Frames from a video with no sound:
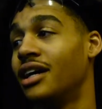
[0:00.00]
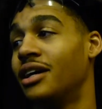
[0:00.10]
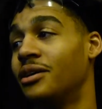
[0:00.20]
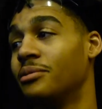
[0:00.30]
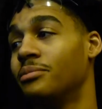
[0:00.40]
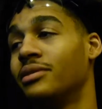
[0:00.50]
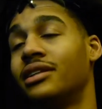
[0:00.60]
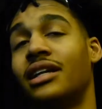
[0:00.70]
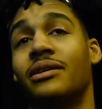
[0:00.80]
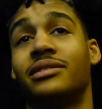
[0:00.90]
But
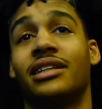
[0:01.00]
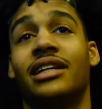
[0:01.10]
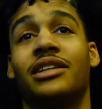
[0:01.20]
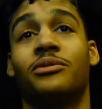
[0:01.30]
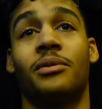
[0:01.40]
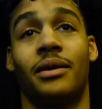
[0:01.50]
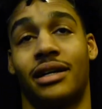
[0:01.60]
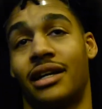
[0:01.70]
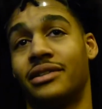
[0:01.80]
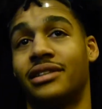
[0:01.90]
then I was looking at the room, I
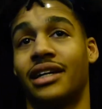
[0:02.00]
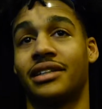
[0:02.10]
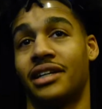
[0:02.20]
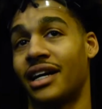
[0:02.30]
kind of was like,